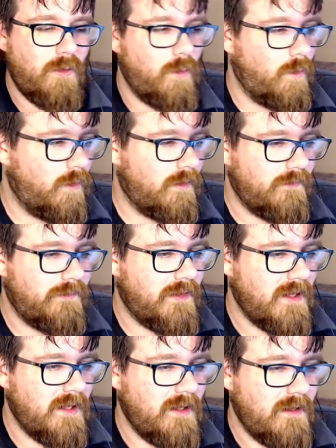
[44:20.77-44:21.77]
all of
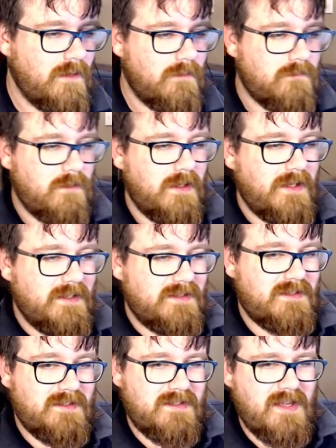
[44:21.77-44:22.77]
the I
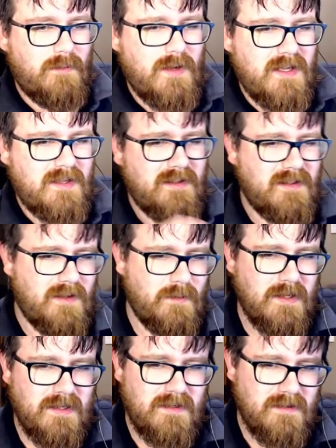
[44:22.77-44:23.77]
guess that way, that
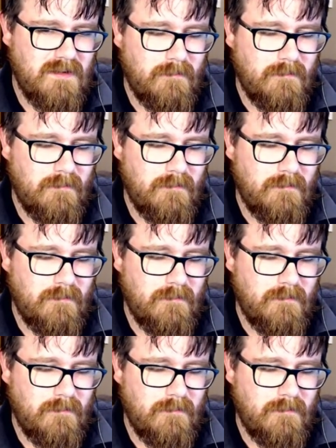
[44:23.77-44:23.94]
way.